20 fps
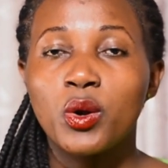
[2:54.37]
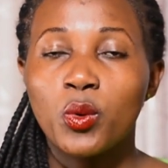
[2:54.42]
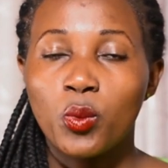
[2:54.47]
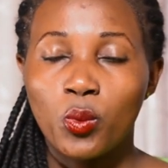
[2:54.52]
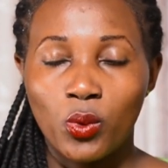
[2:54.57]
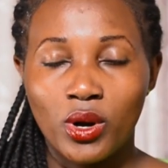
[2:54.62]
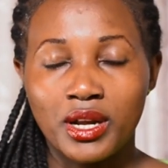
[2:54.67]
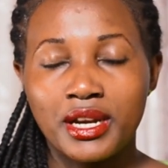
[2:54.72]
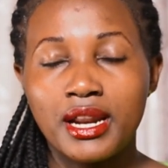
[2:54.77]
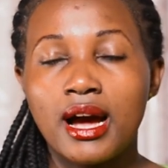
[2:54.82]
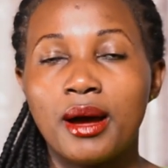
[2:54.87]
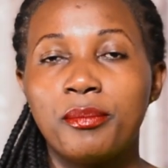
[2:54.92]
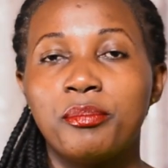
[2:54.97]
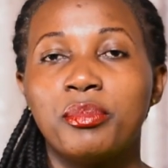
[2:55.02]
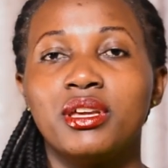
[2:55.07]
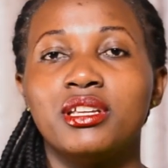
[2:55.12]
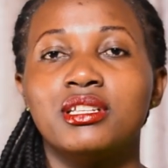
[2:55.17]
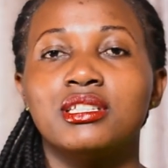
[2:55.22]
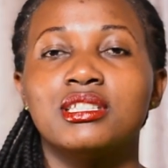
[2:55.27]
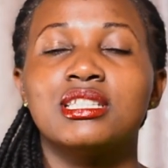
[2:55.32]
What
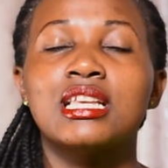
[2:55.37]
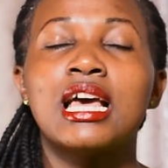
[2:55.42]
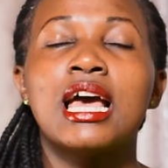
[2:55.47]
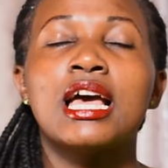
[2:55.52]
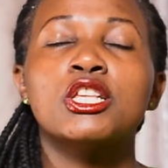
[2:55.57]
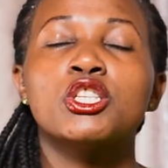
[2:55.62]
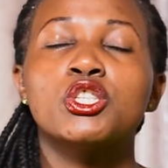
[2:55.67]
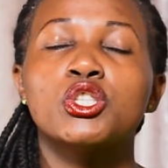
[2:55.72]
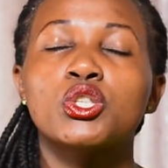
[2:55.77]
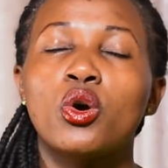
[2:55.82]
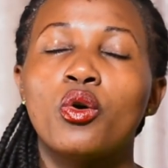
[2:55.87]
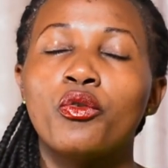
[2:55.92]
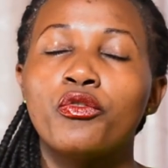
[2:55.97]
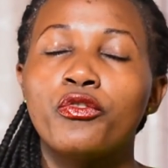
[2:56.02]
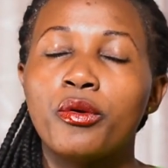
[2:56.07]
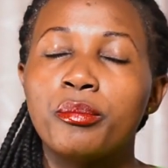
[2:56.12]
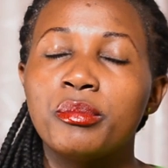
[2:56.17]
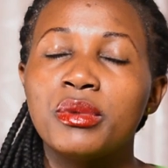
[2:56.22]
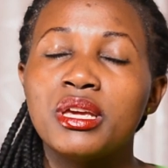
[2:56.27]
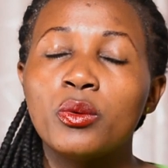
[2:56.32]
happens? So
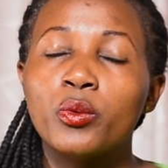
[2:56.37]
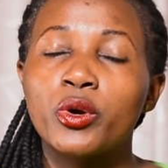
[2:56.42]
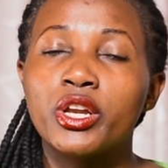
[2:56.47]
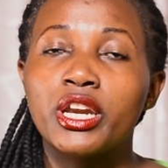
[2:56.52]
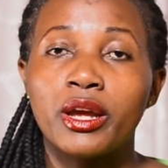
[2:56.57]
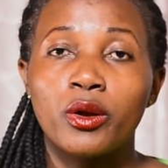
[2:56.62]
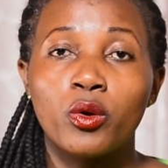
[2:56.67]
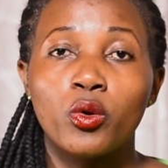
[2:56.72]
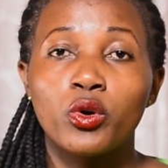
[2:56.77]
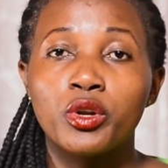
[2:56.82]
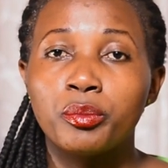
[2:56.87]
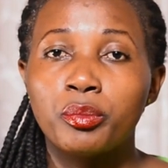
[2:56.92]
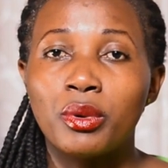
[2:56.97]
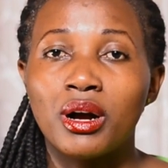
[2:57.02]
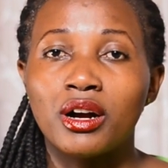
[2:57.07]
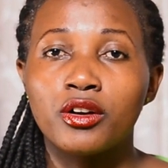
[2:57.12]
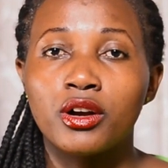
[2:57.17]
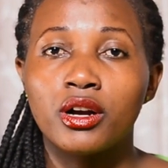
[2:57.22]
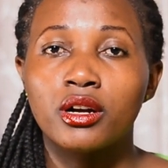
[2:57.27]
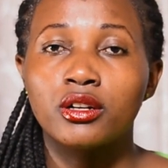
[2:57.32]
for me, when I got
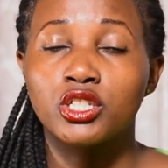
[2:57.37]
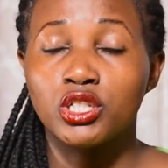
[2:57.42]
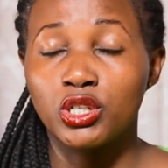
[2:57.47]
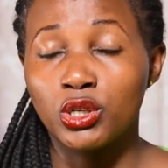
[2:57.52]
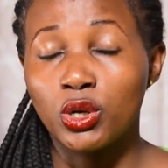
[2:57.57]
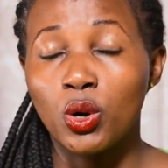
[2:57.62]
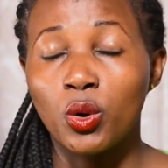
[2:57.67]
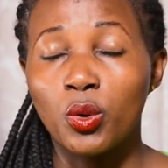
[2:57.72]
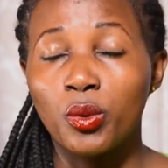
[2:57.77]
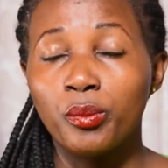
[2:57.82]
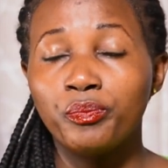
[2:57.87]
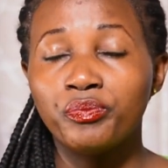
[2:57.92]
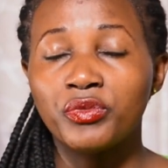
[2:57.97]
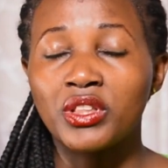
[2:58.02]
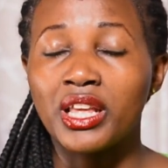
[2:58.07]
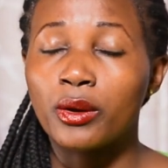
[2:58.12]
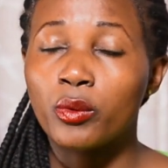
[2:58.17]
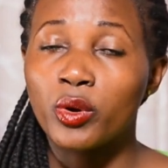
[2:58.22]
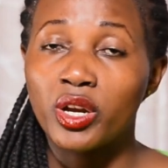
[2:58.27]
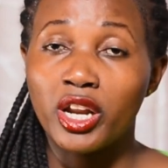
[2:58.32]
back to home,
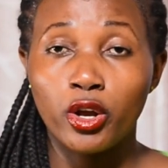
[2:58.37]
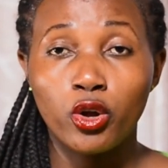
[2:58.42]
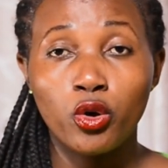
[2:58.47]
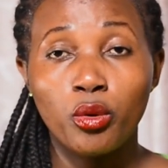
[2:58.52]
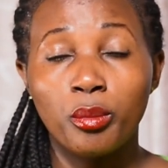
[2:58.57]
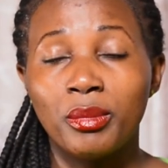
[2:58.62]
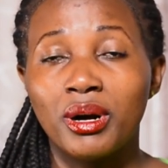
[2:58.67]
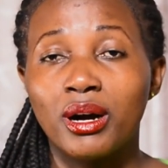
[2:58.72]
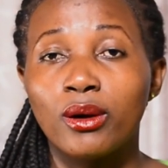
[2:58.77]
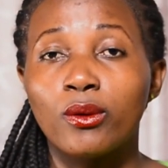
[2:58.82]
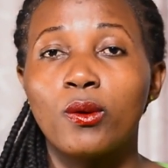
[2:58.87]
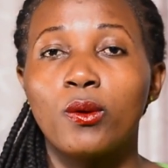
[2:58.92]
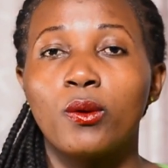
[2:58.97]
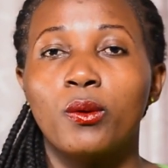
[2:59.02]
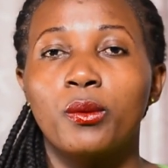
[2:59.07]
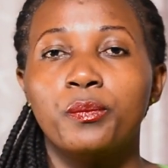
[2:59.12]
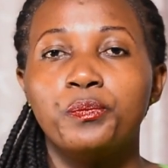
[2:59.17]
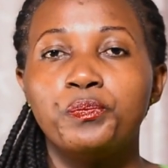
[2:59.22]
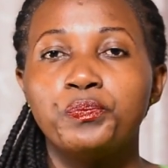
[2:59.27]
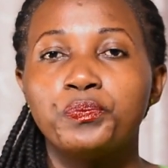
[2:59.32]
like when I go back
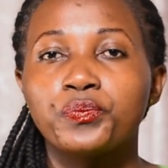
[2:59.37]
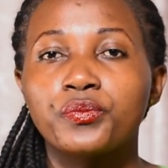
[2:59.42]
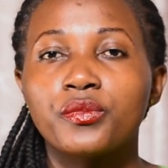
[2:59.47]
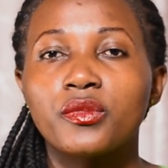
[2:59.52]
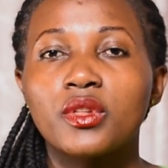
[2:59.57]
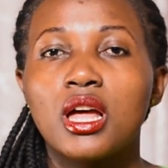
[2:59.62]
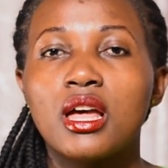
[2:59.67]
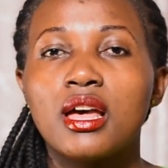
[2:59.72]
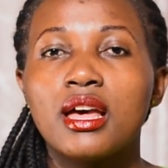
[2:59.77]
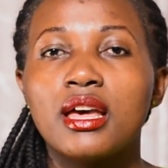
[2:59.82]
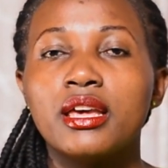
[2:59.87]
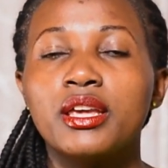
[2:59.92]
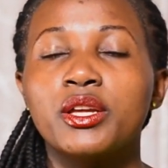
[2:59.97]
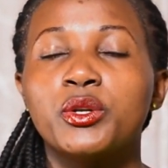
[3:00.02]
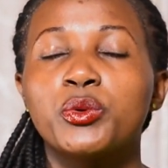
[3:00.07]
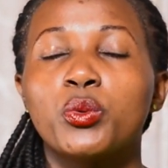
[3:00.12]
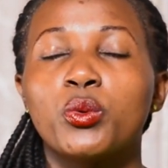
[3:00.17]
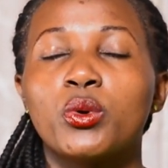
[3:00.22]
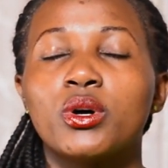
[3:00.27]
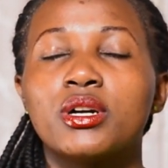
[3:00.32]
home,
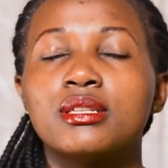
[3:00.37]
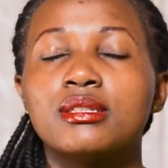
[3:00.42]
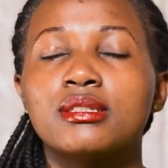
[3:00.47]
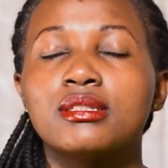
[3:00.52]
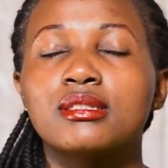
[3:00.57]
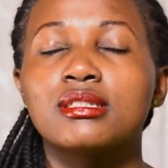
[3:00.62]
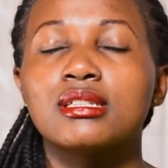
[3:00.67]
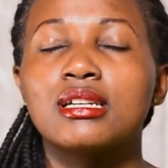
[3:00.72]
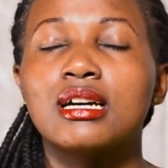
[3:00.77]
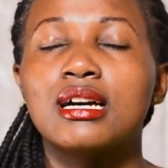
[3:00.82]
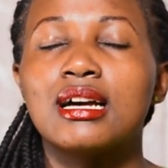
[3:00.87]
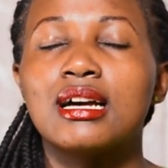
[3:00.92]
it was,